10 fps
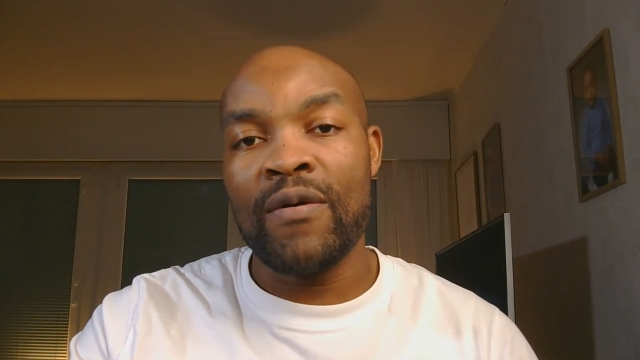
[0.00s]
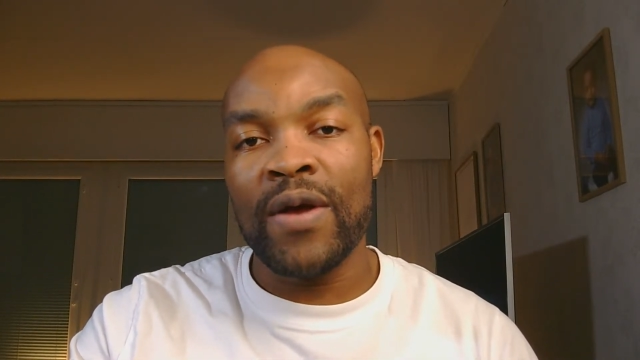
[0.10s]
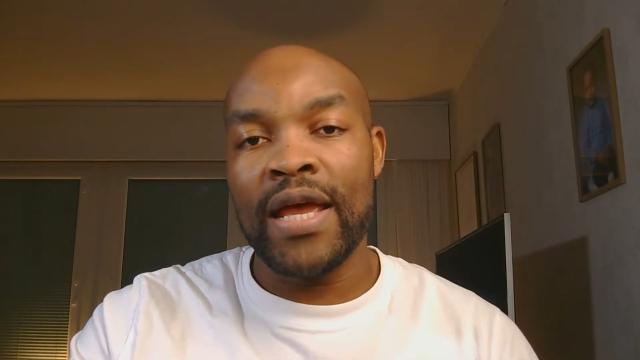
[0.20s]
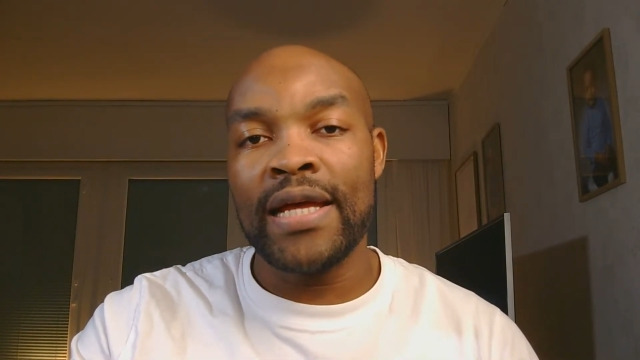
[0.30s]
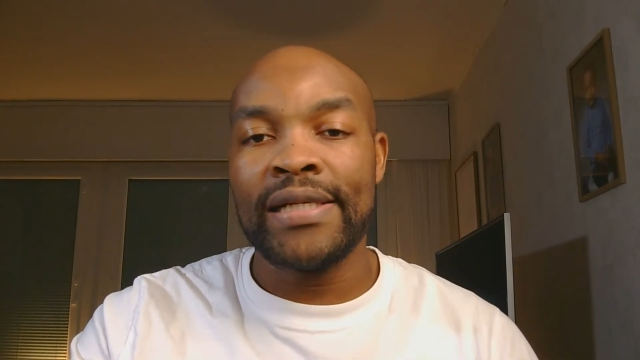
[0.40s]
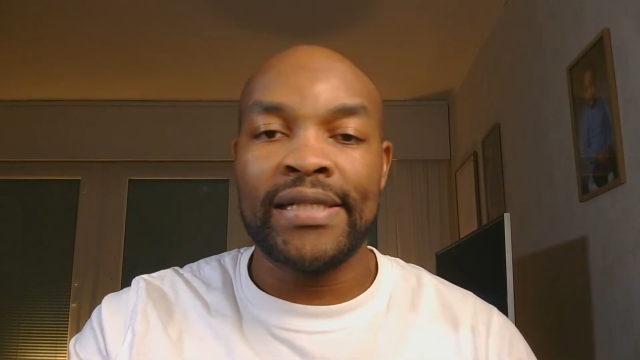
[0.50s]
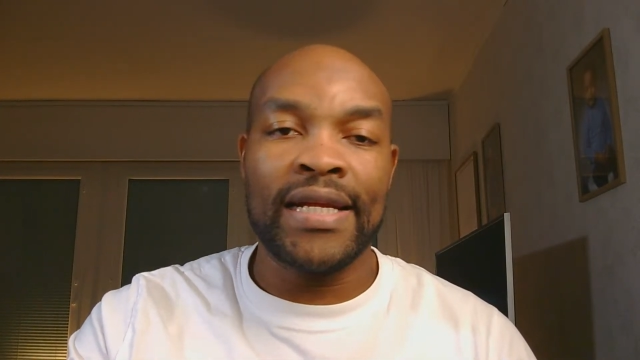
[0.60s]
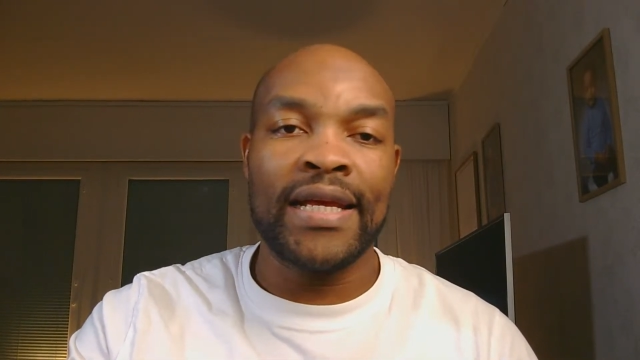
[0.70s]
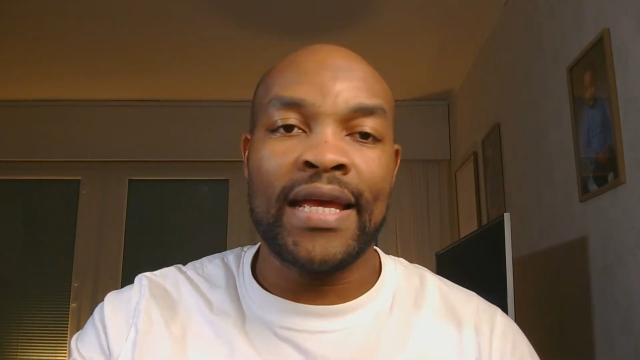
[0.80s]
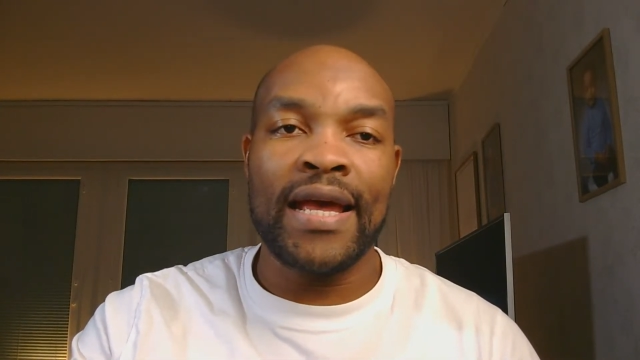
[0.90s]
Okay,
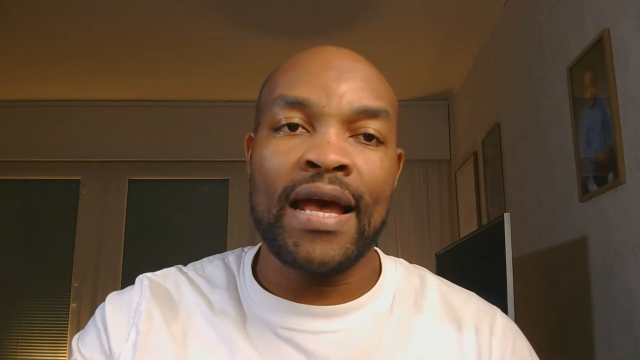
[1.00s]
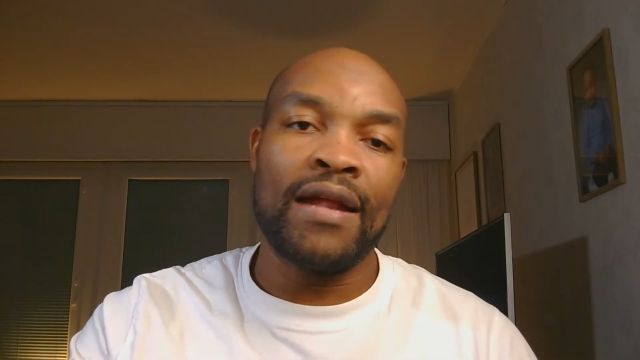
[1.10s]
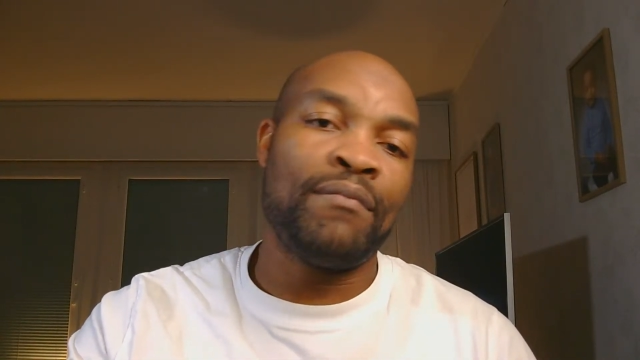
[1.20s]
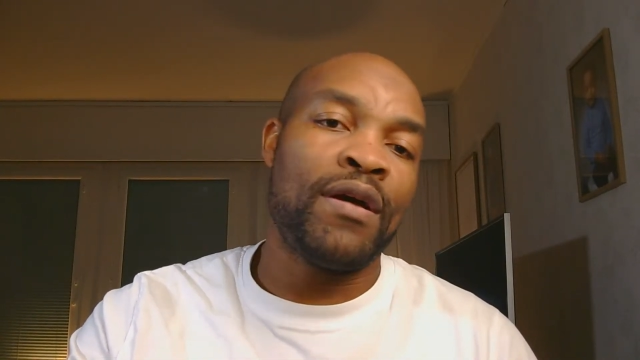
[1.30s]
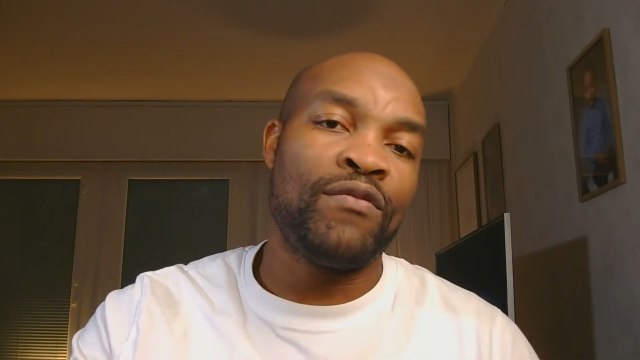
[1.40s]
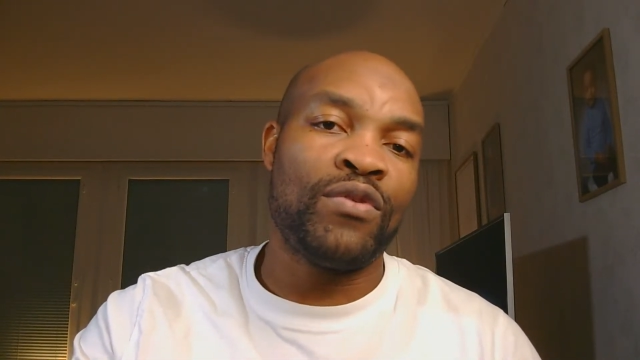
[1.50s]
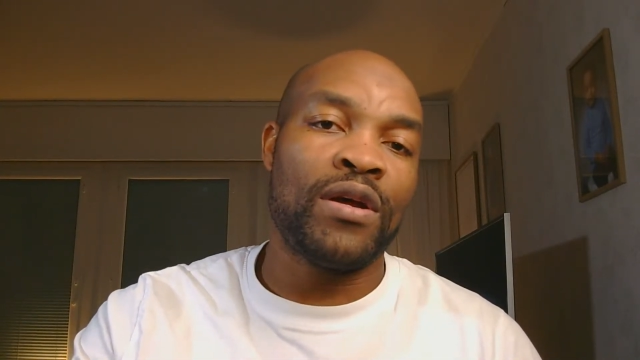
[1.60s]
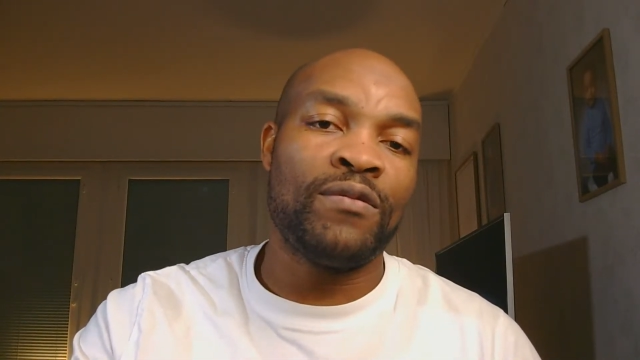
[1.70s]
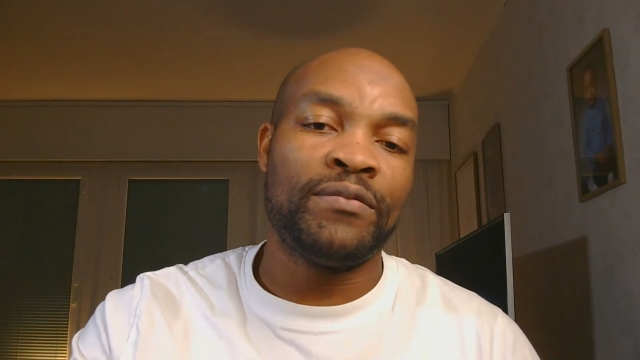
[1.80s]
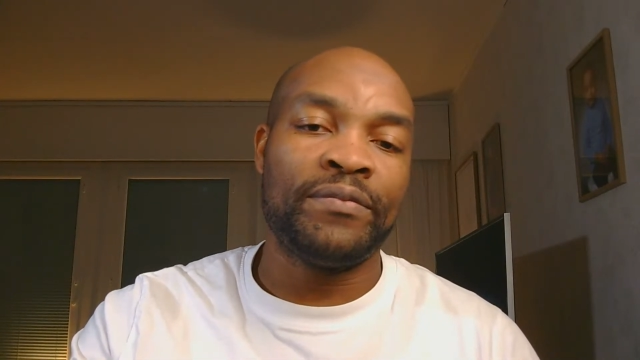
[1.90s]
take care and bye for now.